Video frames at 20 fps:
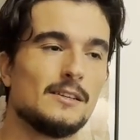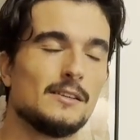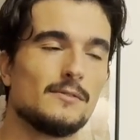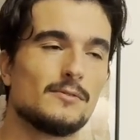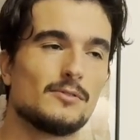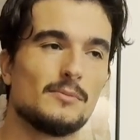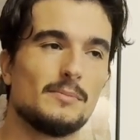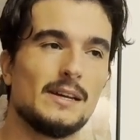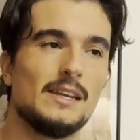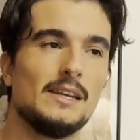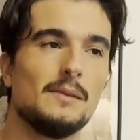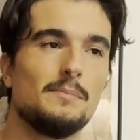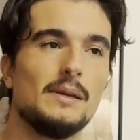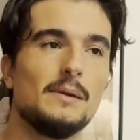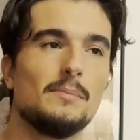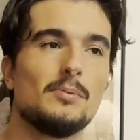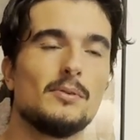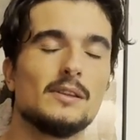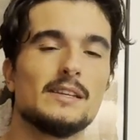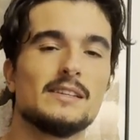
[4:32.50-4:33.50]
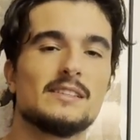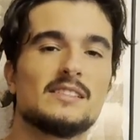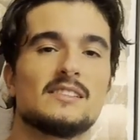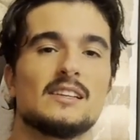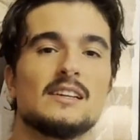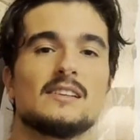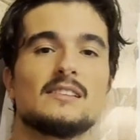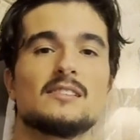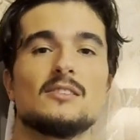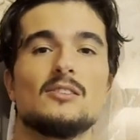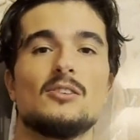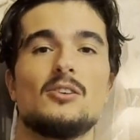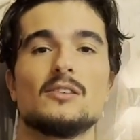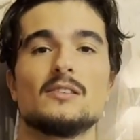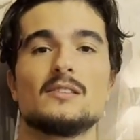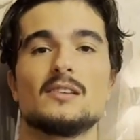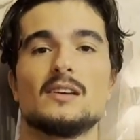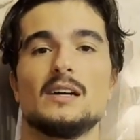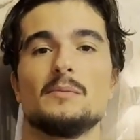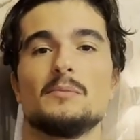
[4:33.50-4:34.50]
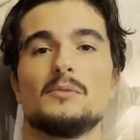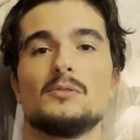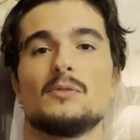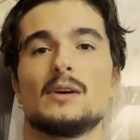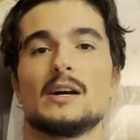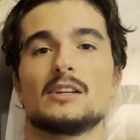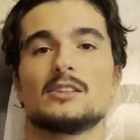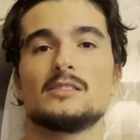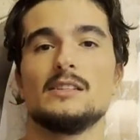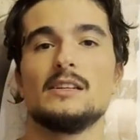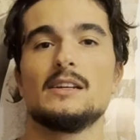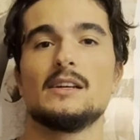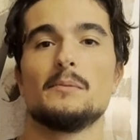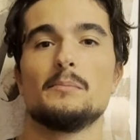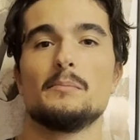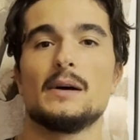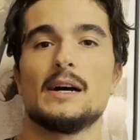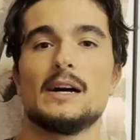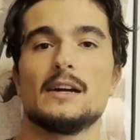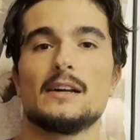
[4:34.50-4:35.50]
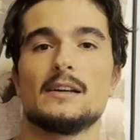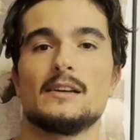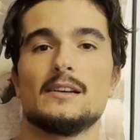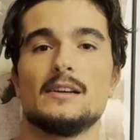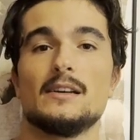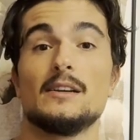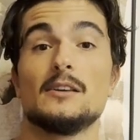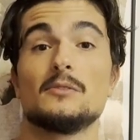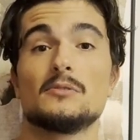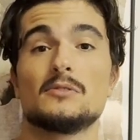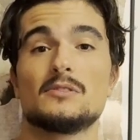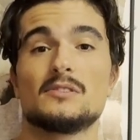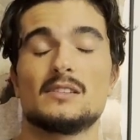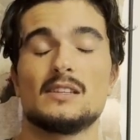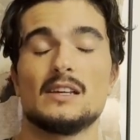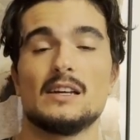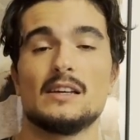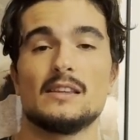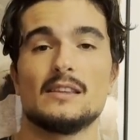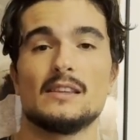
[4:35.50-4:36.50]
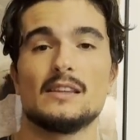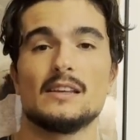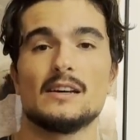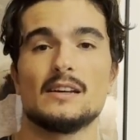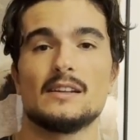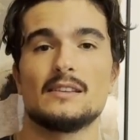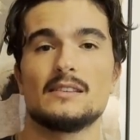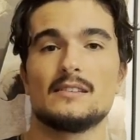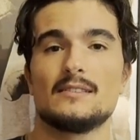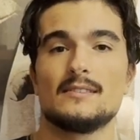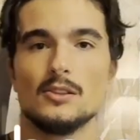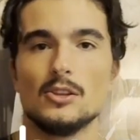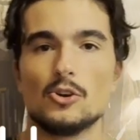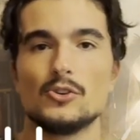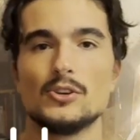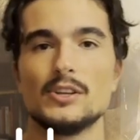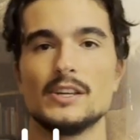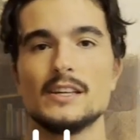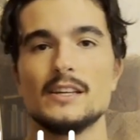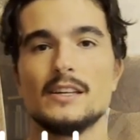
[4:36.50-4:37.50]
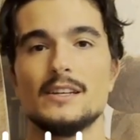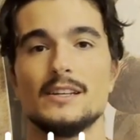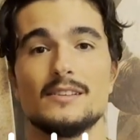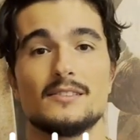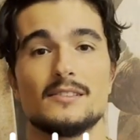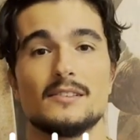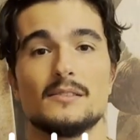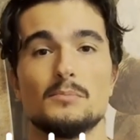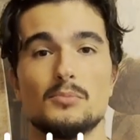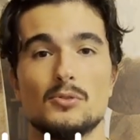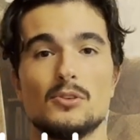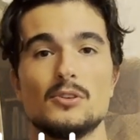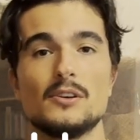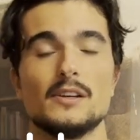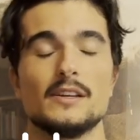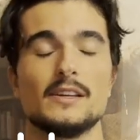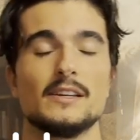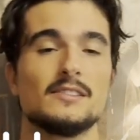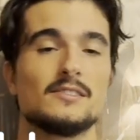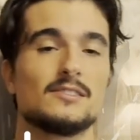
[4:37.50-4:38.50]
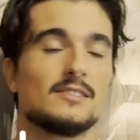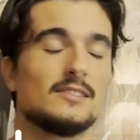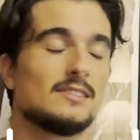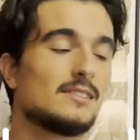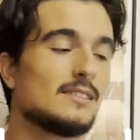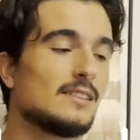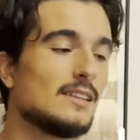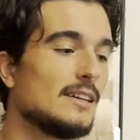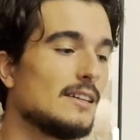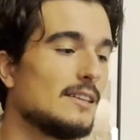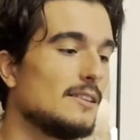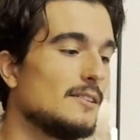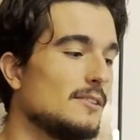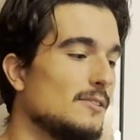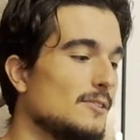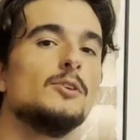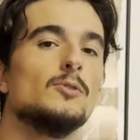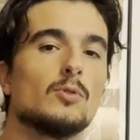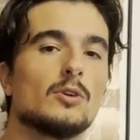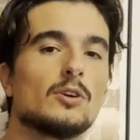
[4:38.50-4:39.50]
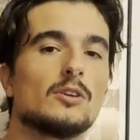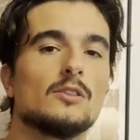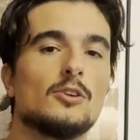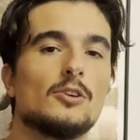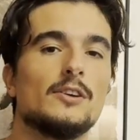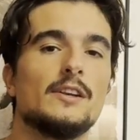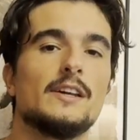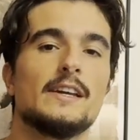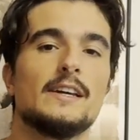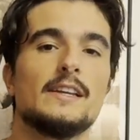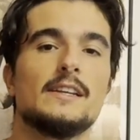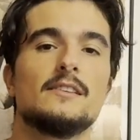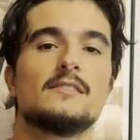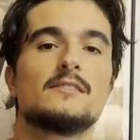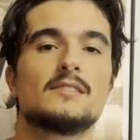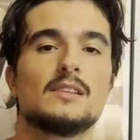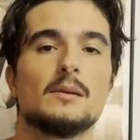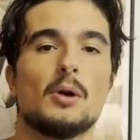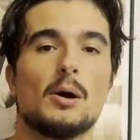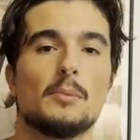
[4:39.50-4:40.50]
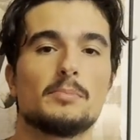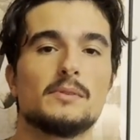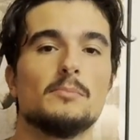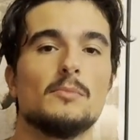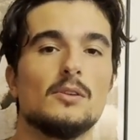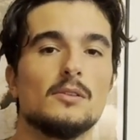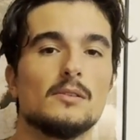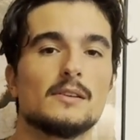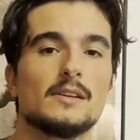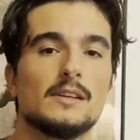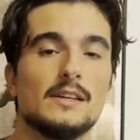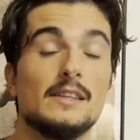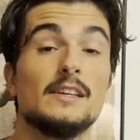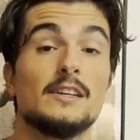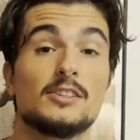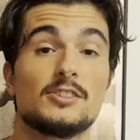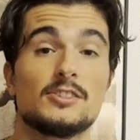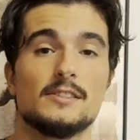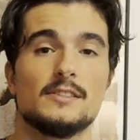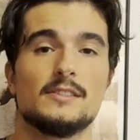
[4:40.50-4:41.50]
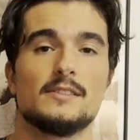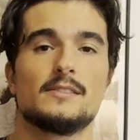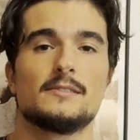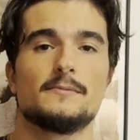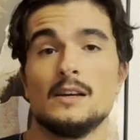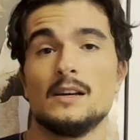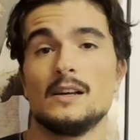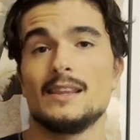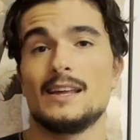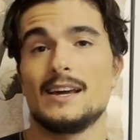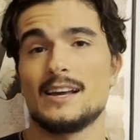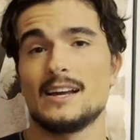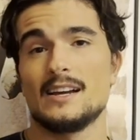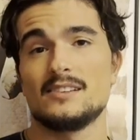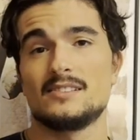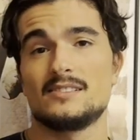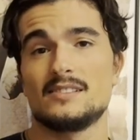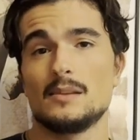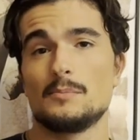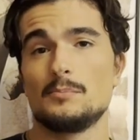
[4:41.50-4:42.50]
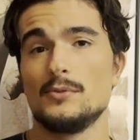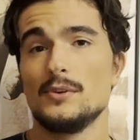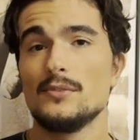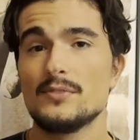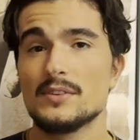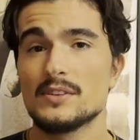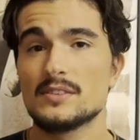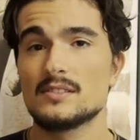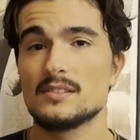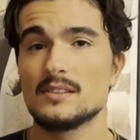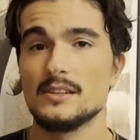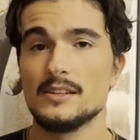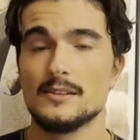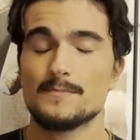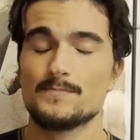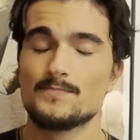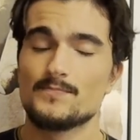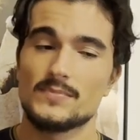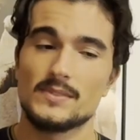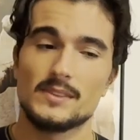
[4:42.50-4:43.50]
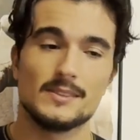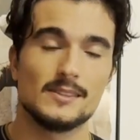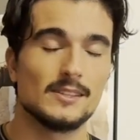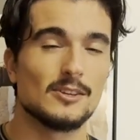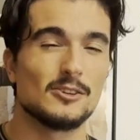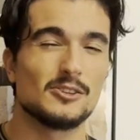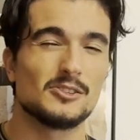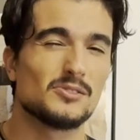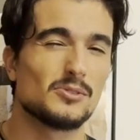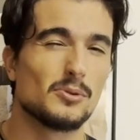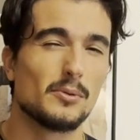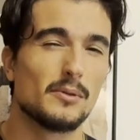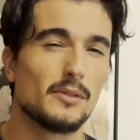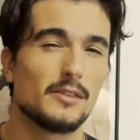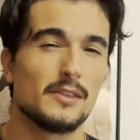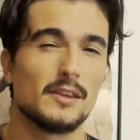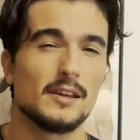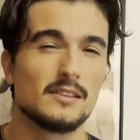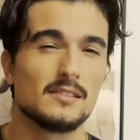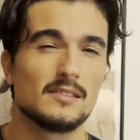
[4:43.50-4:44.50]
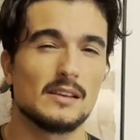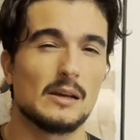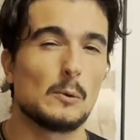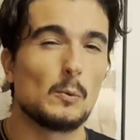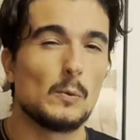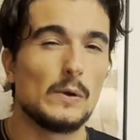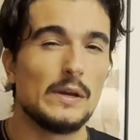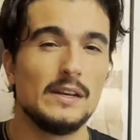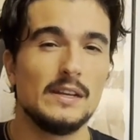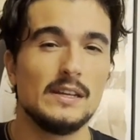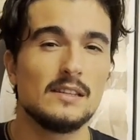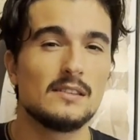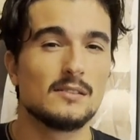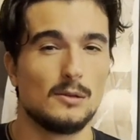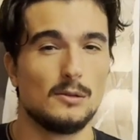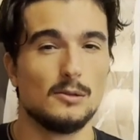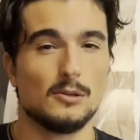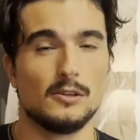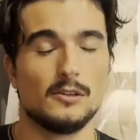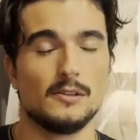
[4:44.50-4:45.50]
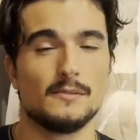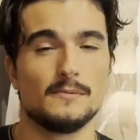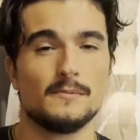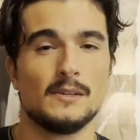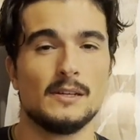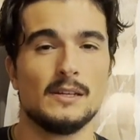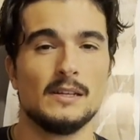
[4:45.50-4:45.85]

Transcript: for many people, this takes a long time to actually come back and understand that learning isn't boring. It's just that you are learning in suboptimal conditions. Like I said previously, there are certain things that we need to learn